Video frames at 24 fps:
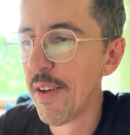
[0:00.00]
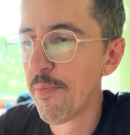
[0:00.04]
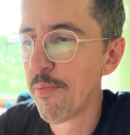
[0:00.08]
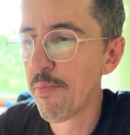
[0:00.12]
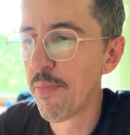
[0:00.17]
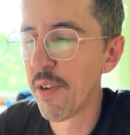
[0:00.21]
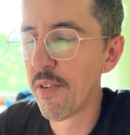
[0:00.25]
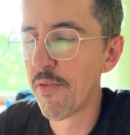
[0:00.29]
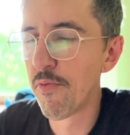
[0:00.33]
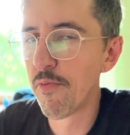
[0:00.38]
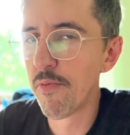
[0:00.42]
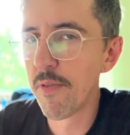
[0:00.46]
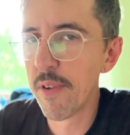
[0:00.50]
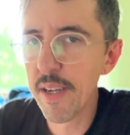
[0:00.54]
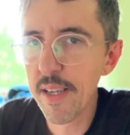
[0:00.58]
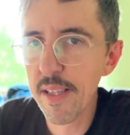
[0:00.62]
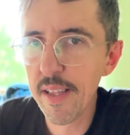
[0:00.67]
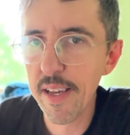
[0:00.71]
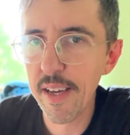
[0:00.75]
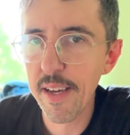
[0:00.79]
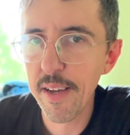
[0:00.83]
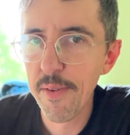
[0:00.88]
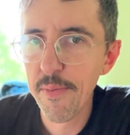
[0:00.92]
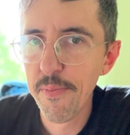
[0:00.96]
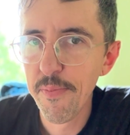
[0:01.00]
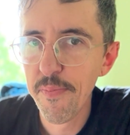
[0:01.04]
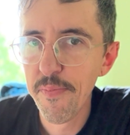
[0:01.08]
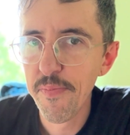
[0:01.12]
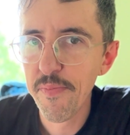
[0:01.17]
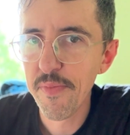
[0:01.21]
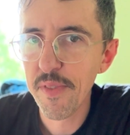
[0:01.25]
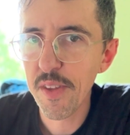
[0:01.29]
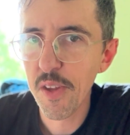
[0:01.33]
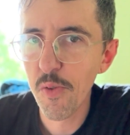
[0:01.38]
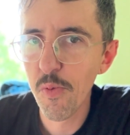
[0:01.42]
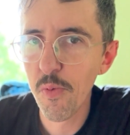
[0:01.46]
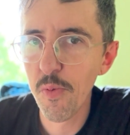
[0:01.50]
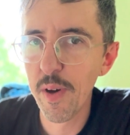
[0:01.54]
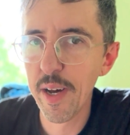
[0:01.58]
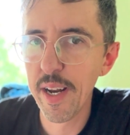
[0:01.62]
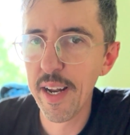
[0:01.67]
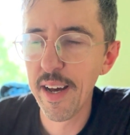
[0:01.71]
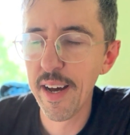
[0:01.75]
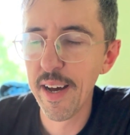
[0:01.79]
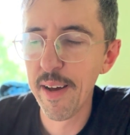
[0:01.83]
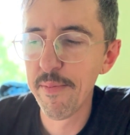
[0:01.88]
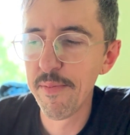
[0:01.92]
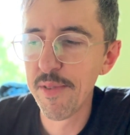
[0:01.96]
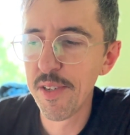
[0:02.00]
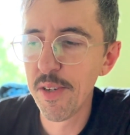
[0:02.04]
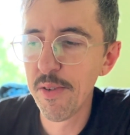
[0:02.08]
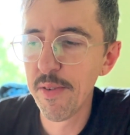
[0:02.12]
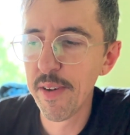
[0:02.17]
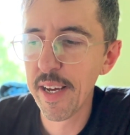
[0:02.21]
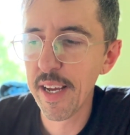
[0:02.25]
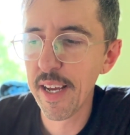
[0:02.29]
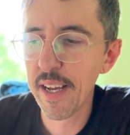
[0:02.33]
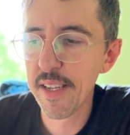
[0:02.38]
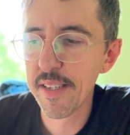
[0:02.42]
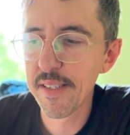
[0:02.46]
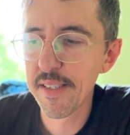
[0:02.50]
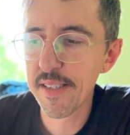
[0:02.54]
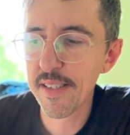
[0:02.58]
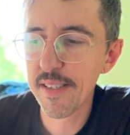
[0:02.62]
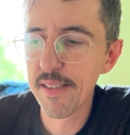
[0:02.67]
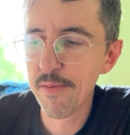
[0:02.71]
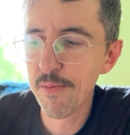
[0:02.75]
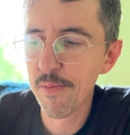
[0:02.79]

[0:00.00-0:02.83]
But really what I'm doing is